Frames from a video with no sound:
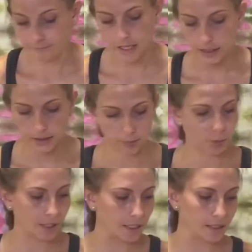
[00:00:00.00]
it's
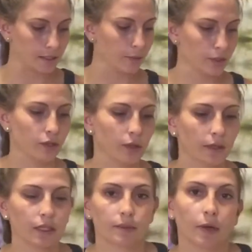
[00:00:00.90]
pretty easy once you get
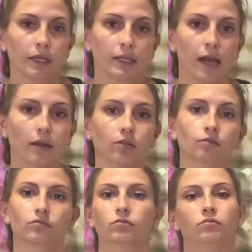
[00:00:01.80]
this part
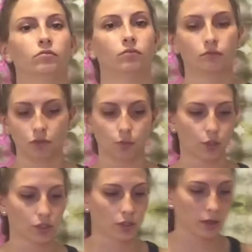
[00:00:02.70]
down. we're
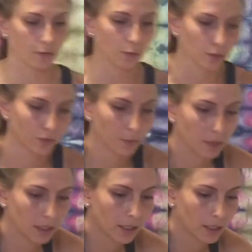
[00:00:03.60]
just gonna fold from
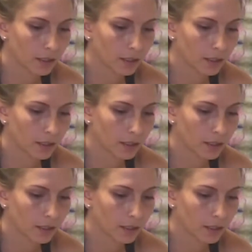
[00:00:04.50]
here.